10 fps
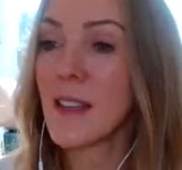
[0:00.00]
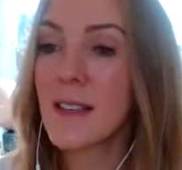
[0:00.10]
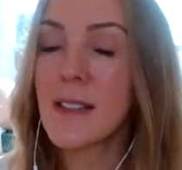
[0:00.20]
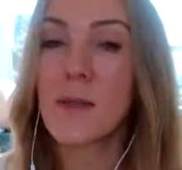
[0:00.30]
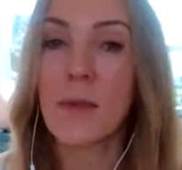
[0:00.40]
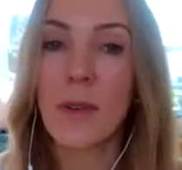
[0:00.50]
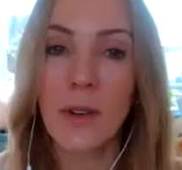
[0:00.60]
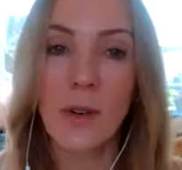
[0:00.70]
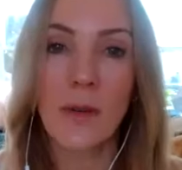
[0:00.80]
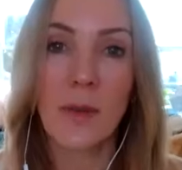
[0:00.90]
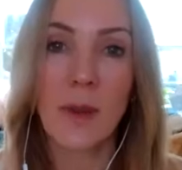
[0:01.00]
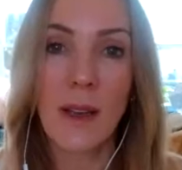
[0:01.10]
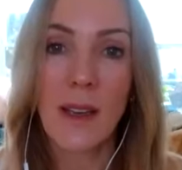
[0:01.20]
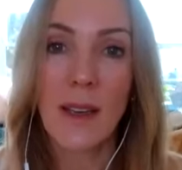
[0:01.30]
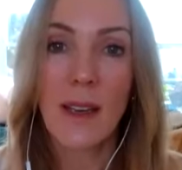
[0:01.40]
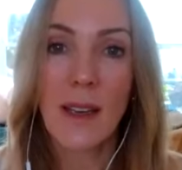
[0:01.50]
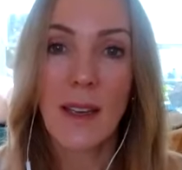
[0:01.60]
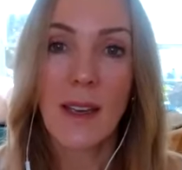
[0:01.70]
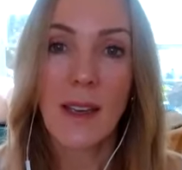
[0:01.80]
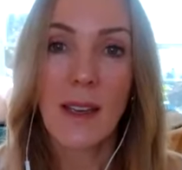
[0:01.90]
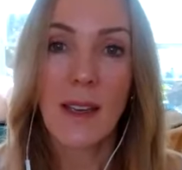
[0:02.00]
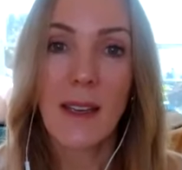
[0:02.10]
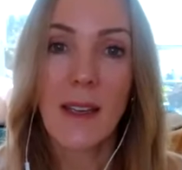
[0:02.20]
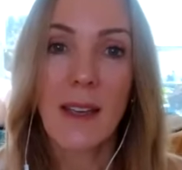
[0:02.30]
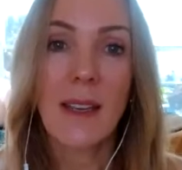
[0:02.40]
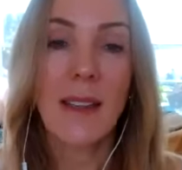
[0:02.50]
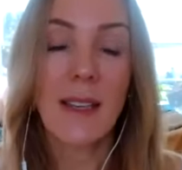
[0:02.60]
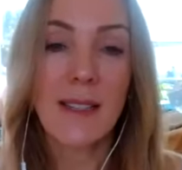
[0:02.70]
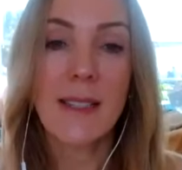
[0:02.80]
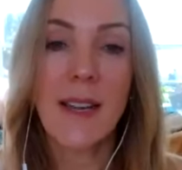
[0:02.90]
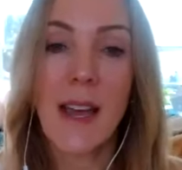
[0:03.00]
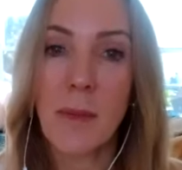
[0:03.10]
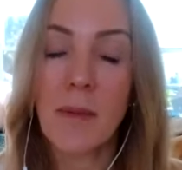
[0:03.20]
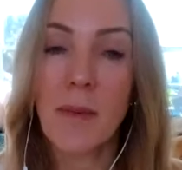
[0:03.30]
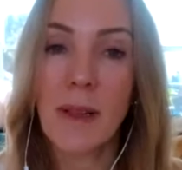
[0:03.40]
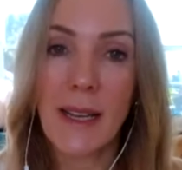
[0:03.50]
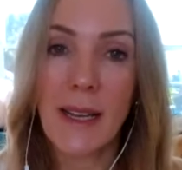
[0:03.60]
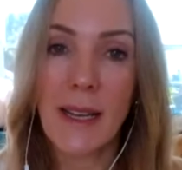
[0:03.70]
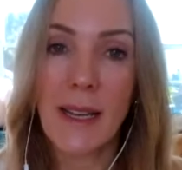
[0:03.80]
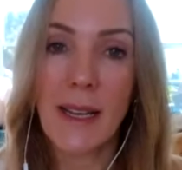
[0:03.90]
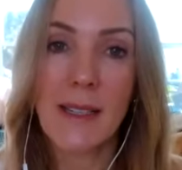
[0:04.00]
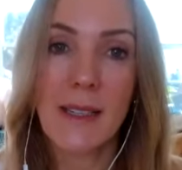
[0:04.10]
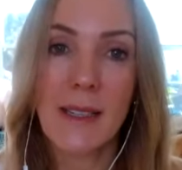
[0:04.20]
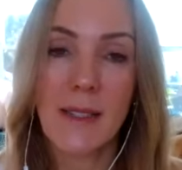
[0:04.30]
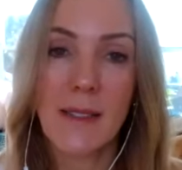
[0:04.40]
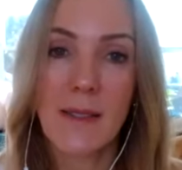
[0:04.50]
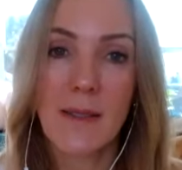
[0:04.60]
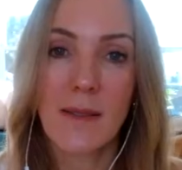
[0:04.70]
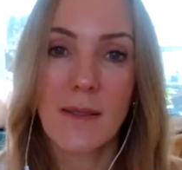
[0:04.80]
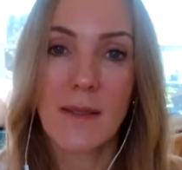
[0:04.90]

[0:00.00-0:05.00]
this room in this time and place.